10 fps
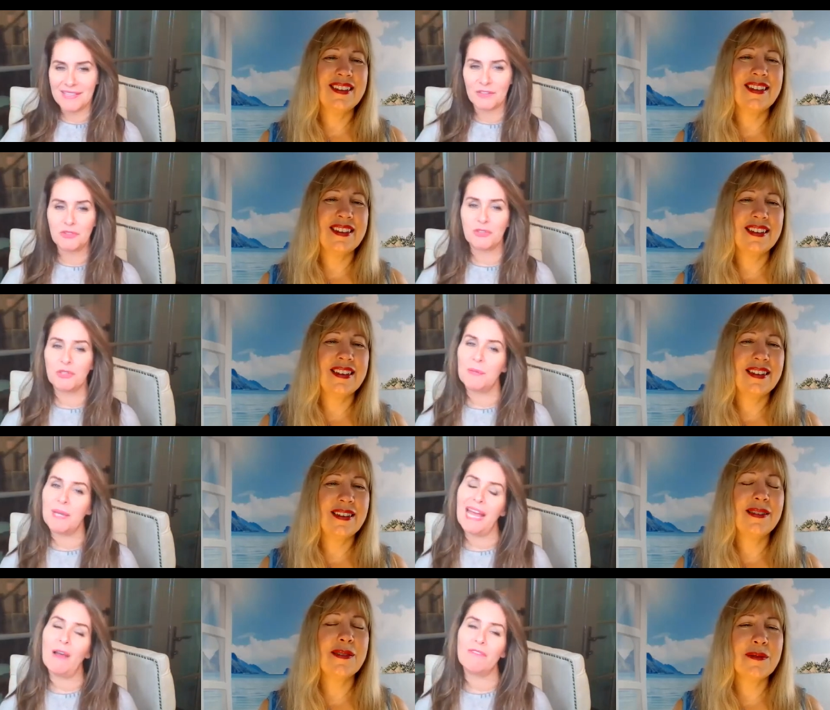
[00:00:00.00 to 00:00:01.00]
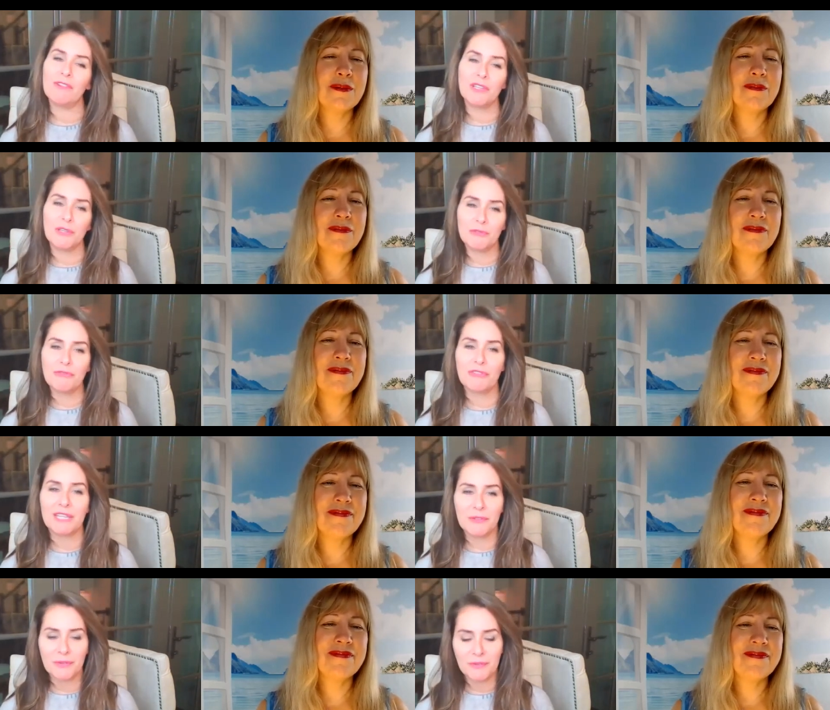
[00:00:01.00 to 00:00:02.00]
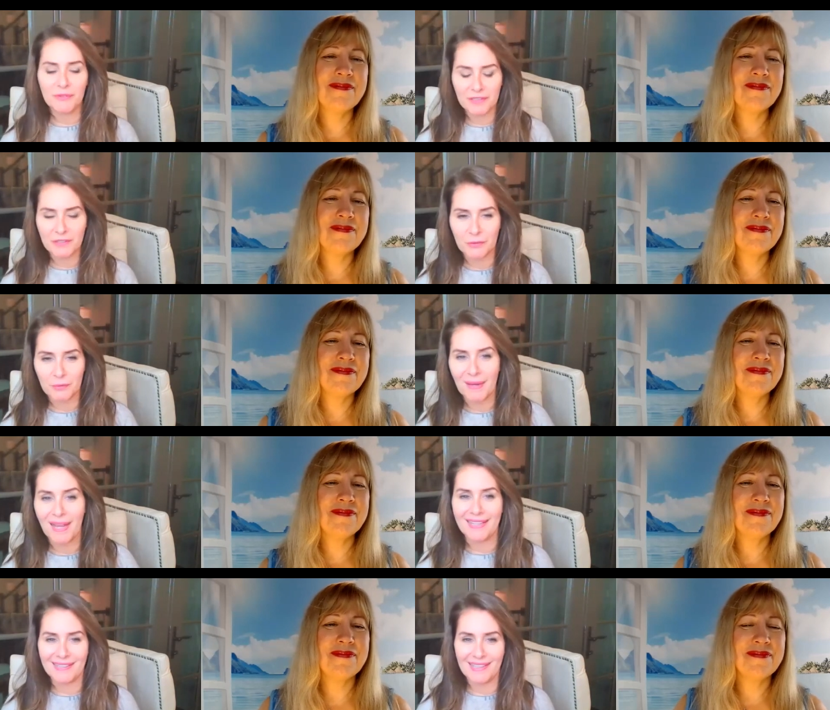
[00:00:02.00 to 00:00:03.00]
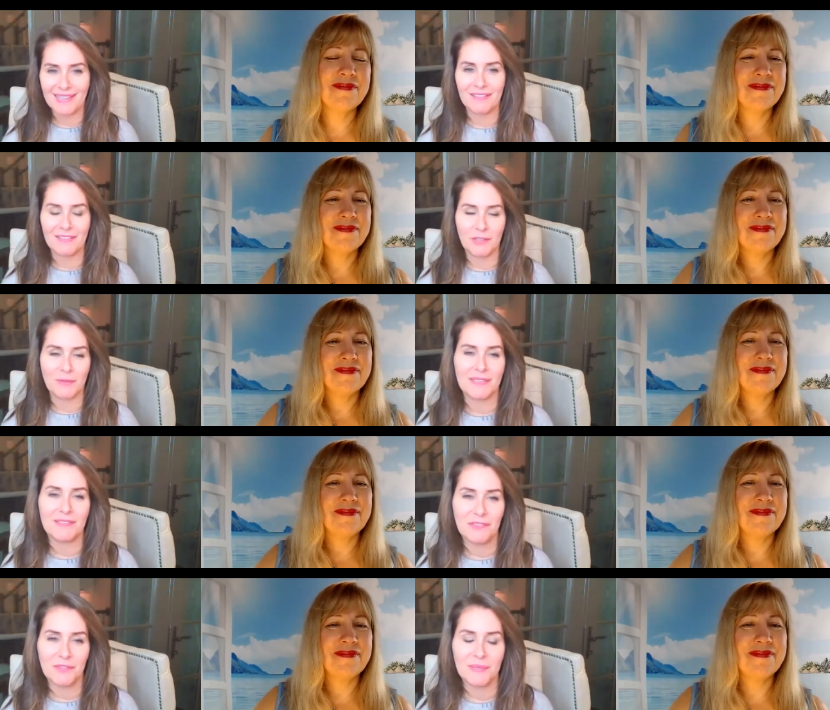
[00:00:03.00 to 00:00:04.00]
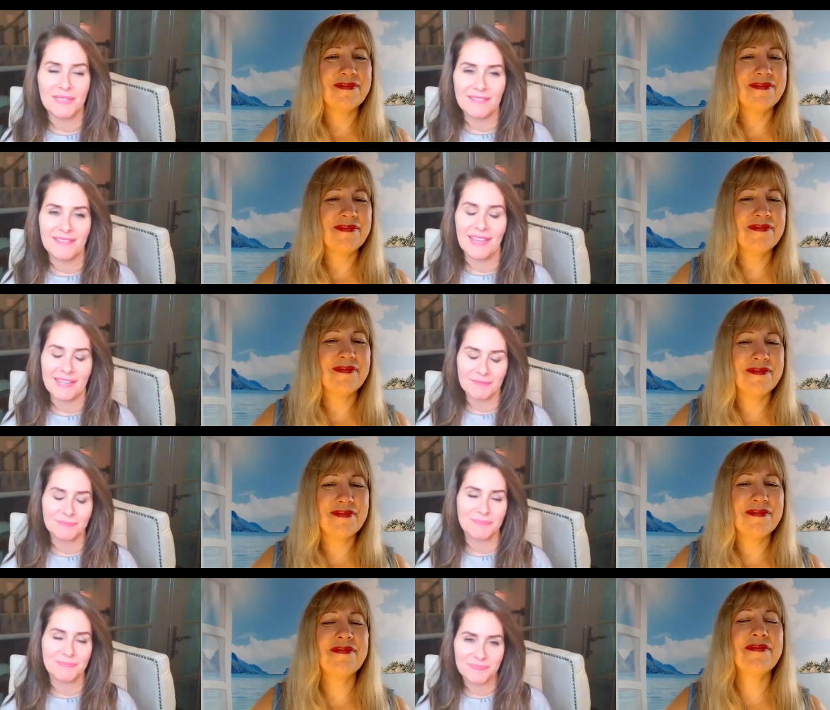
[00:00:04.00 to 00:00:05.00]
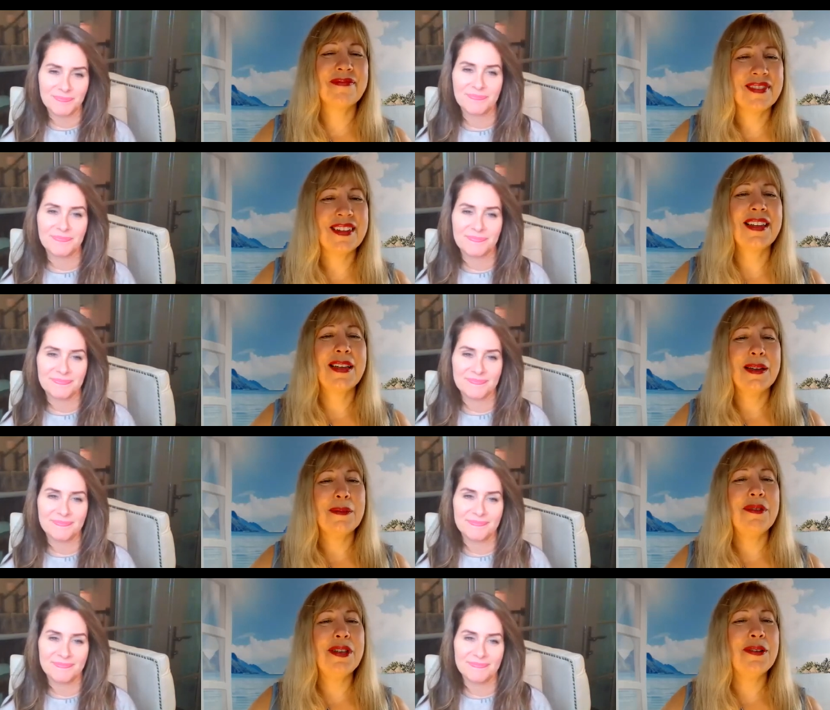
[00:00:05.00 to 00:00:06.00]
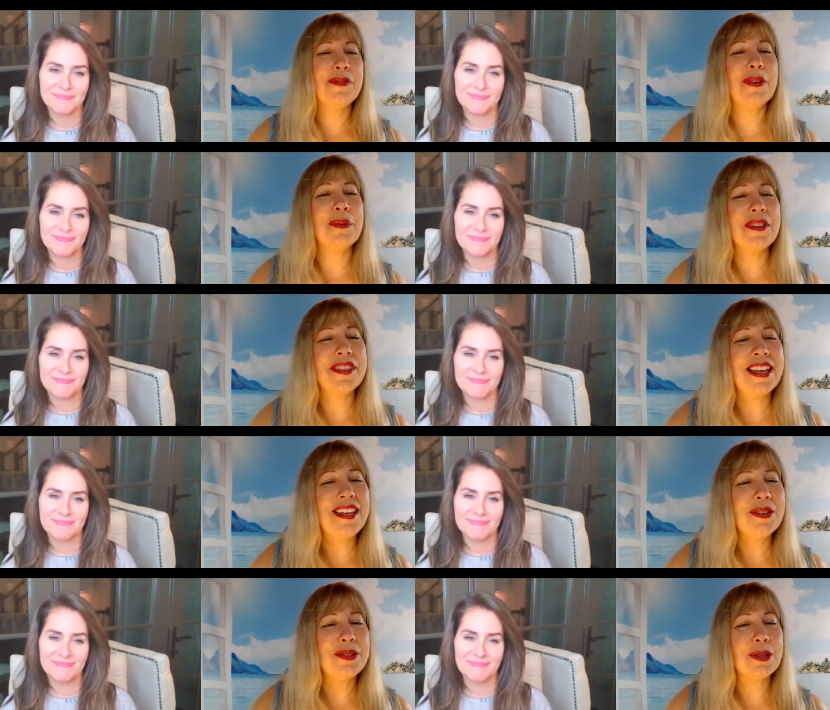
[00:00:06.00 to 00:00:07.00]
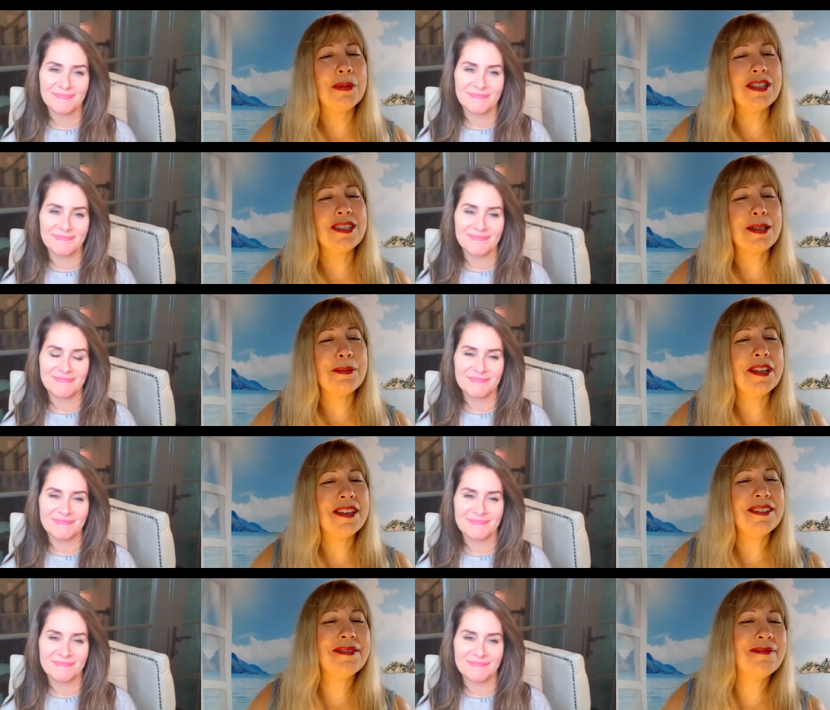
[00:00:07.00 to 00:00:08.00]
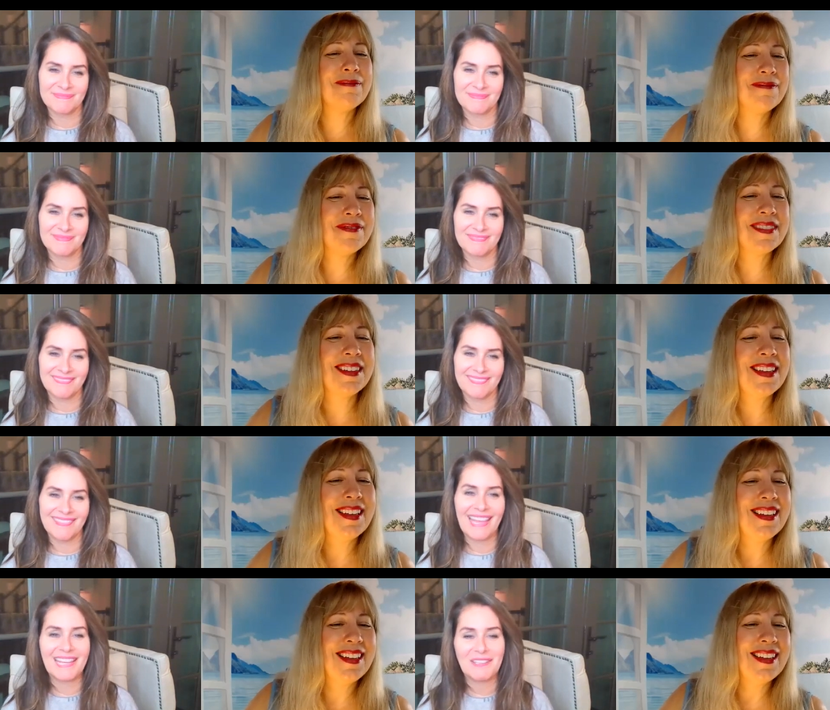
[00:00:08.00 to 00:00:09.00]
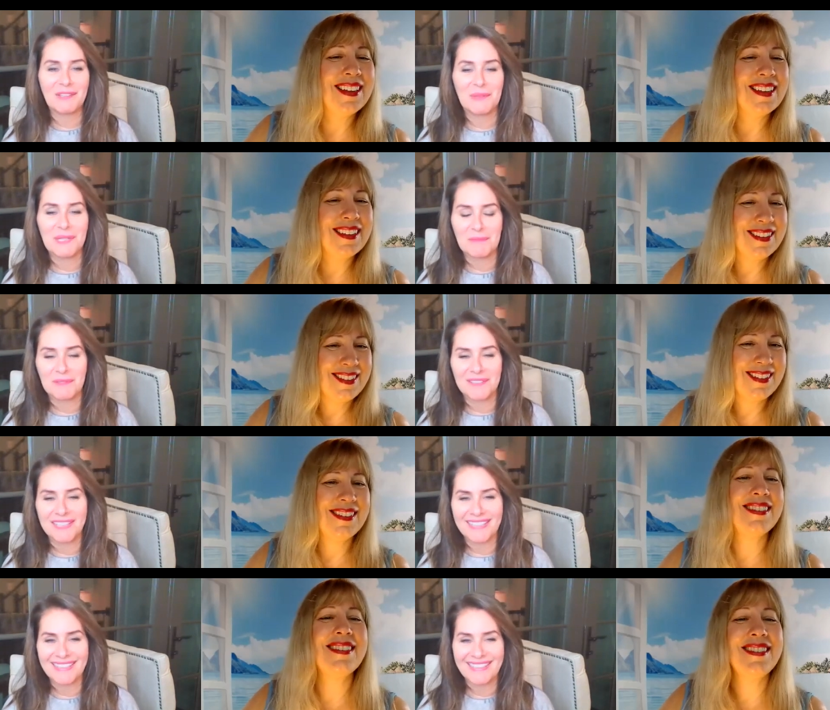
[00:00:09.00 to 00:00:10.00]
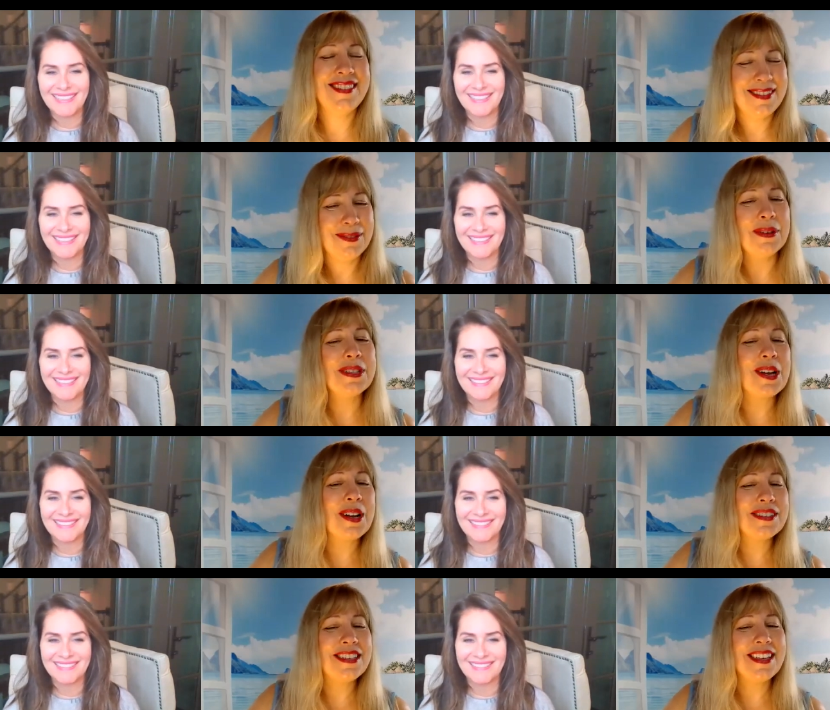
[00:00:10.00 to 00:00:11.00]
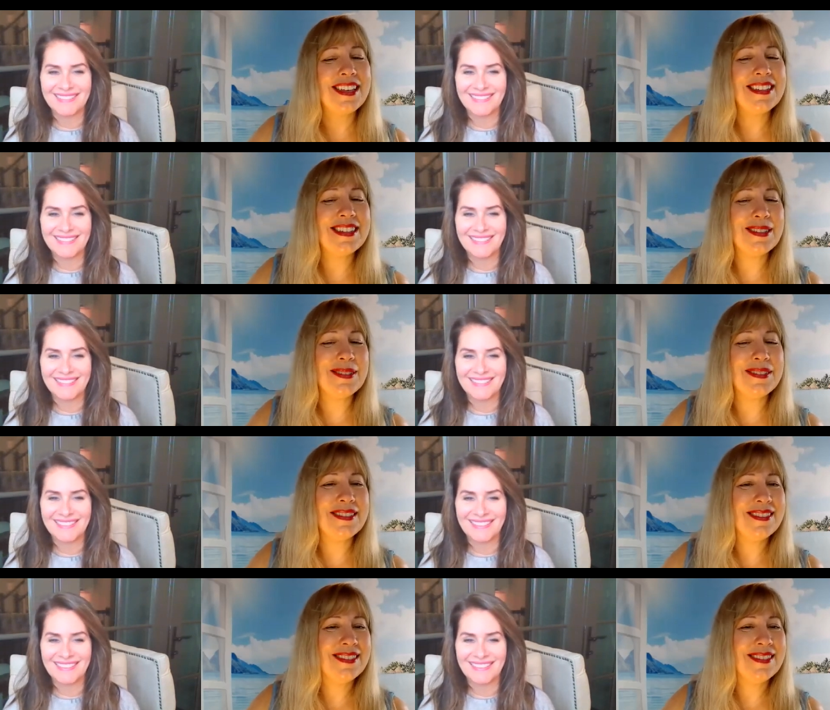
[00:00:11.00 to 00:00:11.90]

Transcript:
Speaker 1: not true. But however you feel, you're right. And you need to tune into that.
Speaker 2: Beautiful. Well, thank you so much, Camille. Thank you, Kimberley. We'll talk to you again soon.